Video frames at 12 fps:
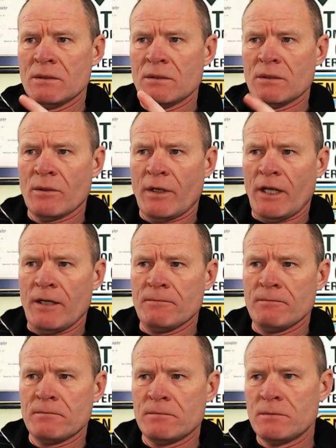Okay.
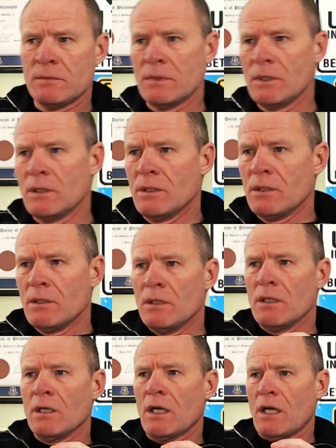
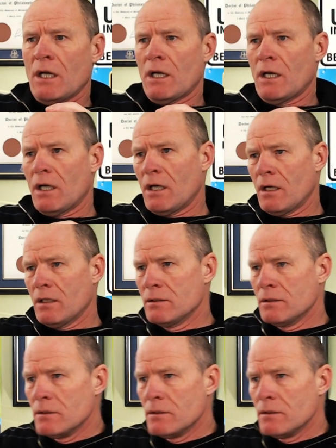Uh,